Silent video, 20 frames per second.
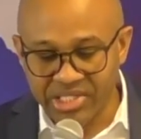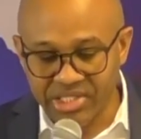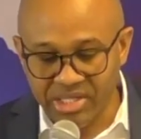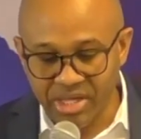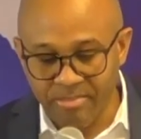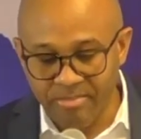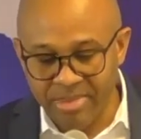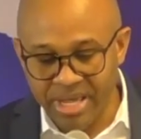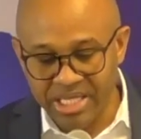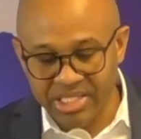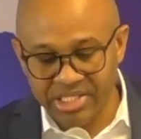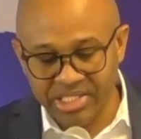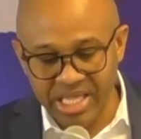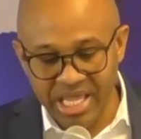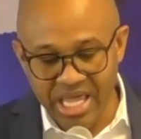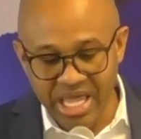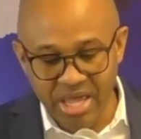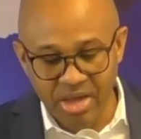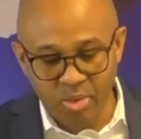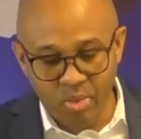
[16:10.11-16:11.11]
some may
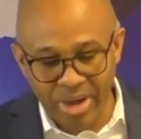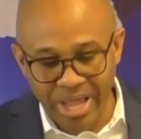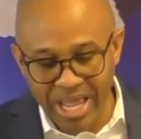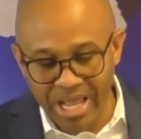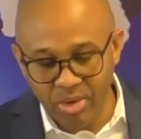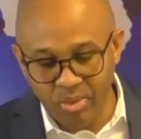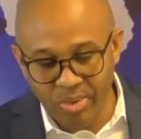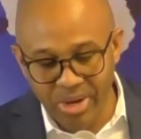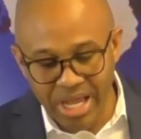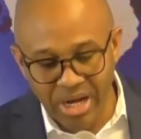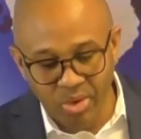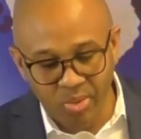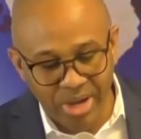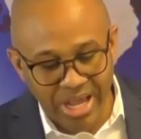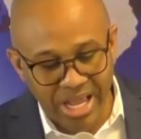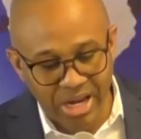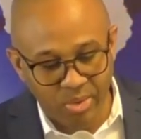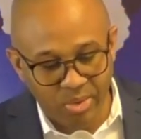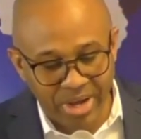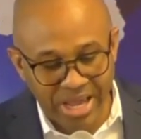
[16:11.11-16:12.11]
say, well, well,
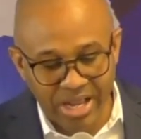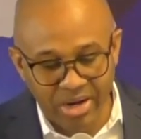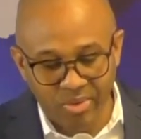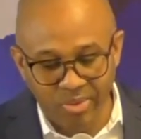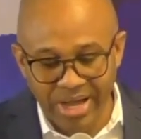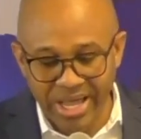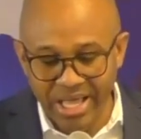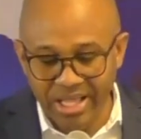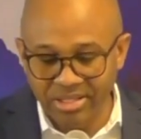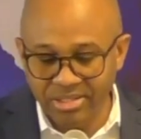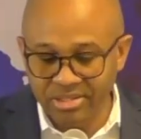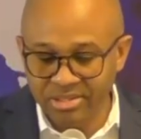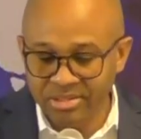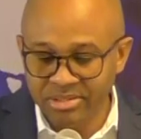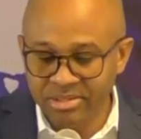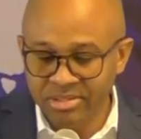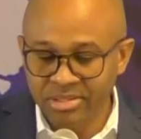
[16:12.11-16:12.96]
well, well, well,